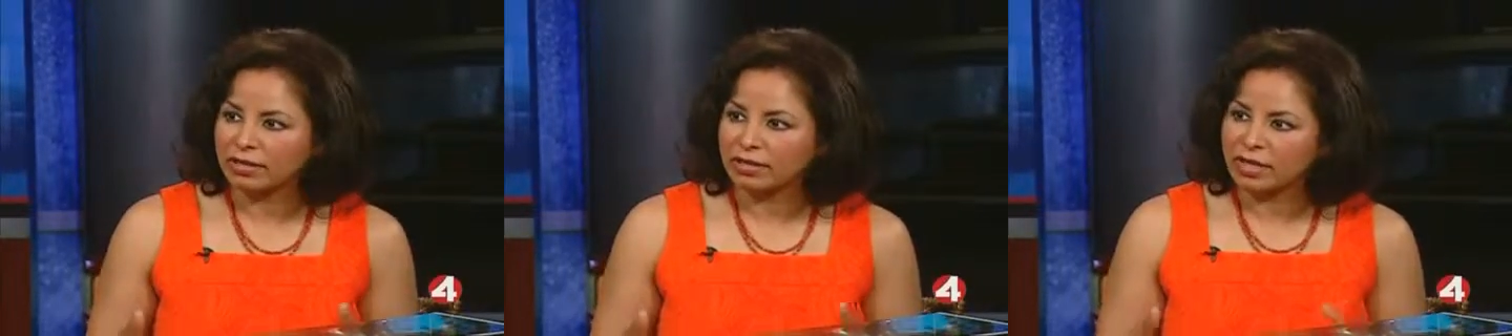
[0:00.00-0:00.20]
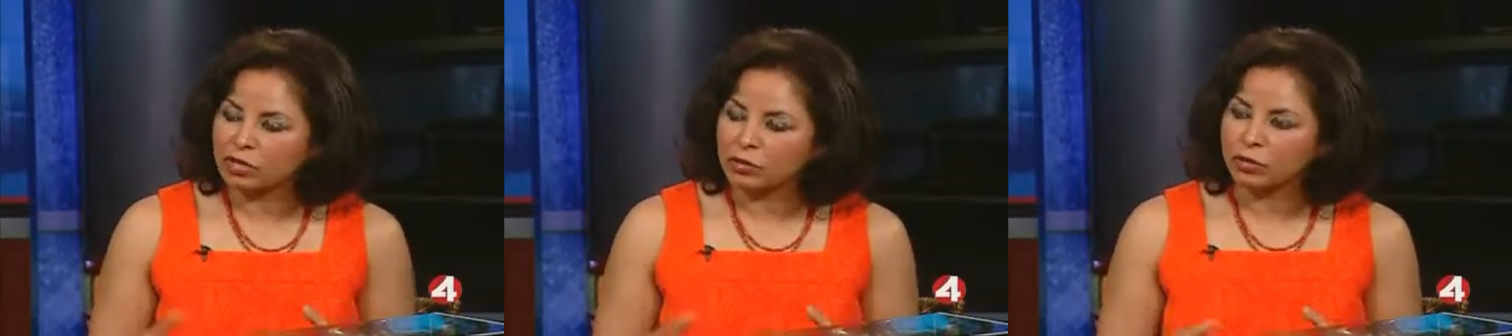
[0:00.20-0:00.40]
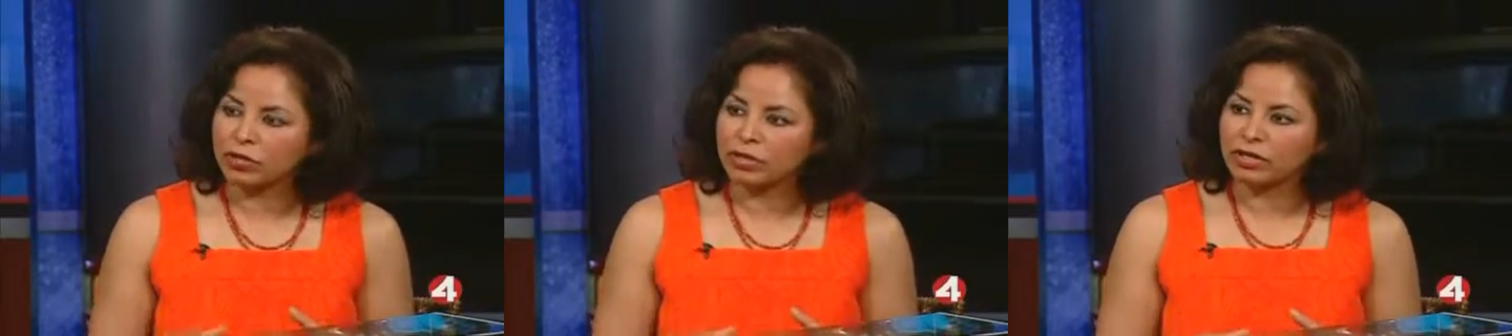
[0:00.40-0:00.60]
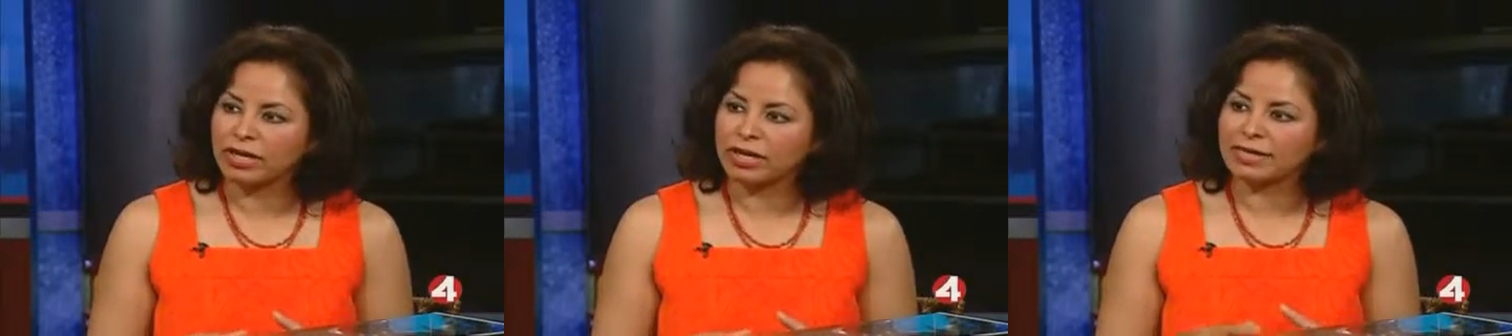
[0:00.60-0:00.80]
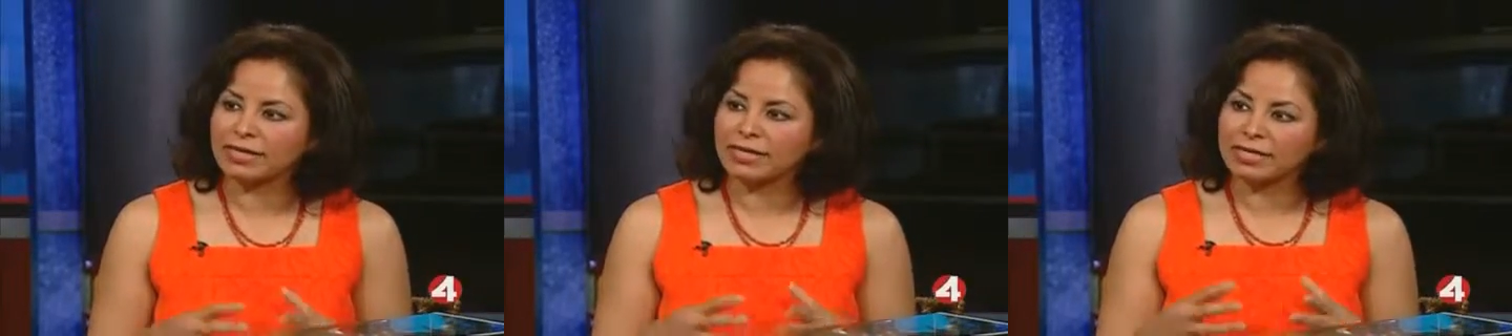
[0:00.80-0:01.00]
and that's where you
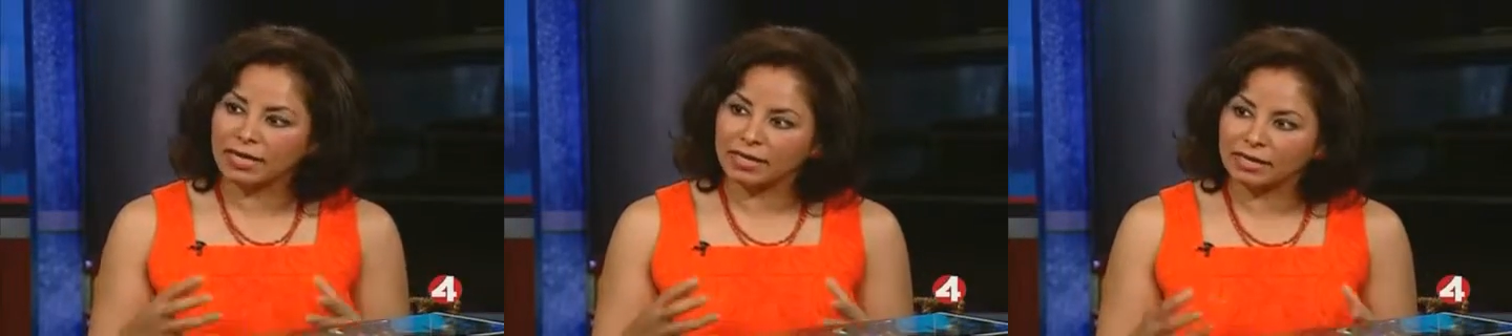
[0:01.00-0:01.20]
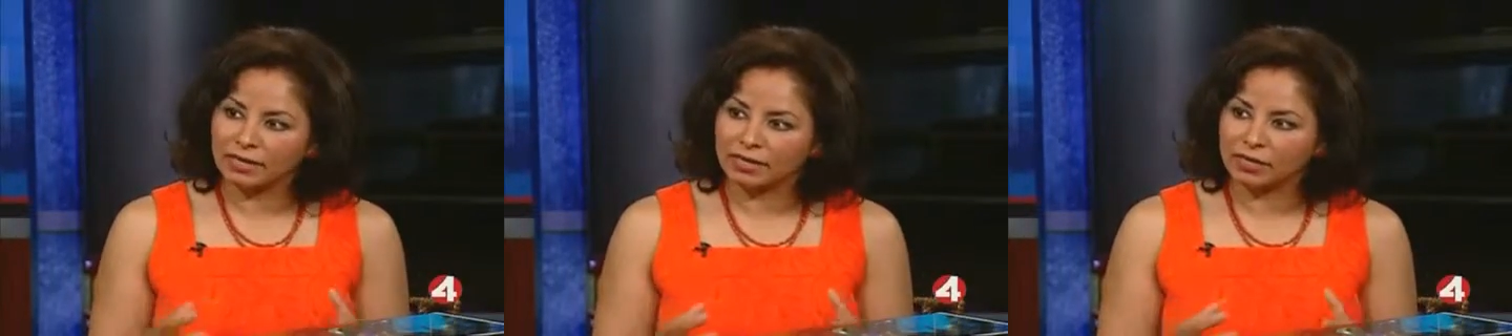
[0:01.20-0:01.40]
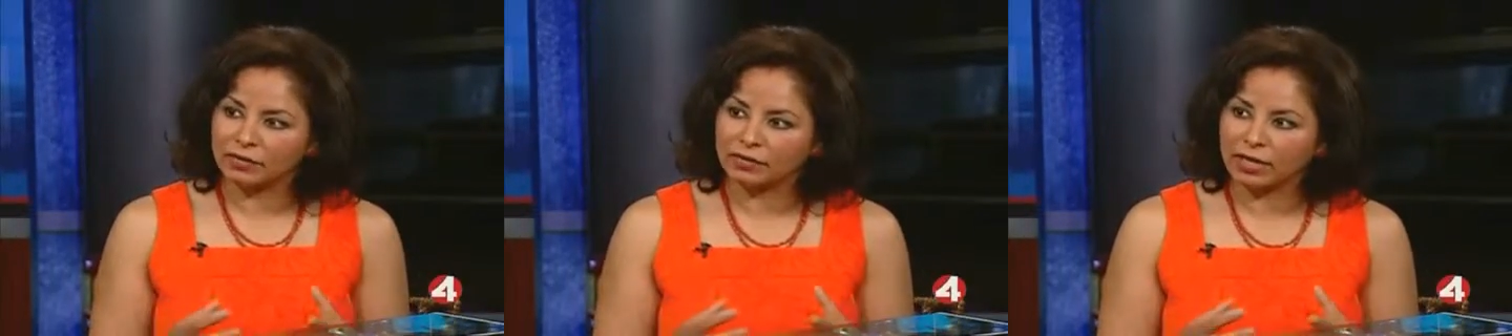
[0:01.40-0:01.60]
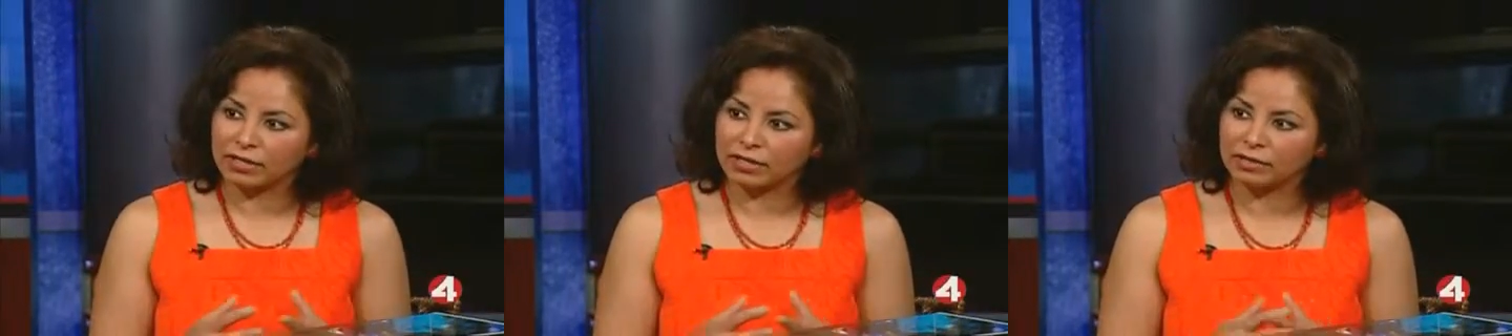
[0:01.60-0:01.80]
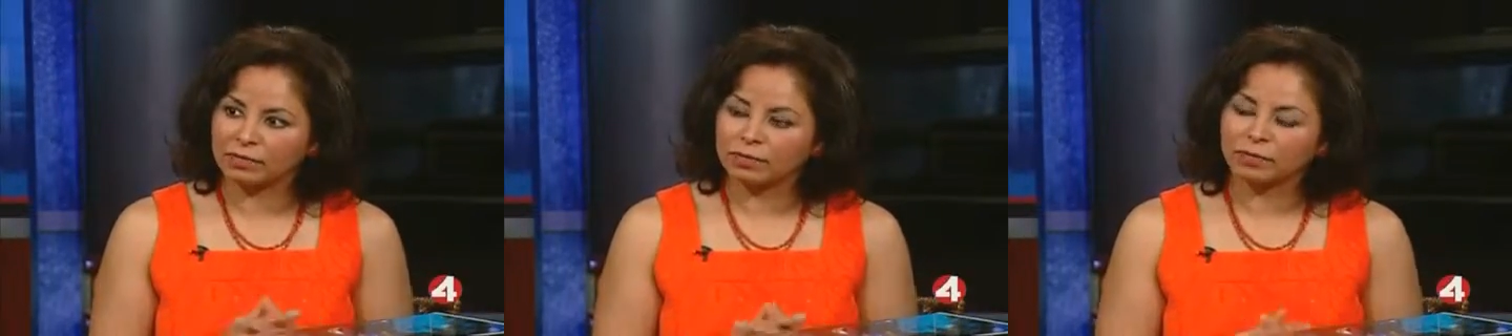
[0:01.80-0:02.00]
get the tightening effect.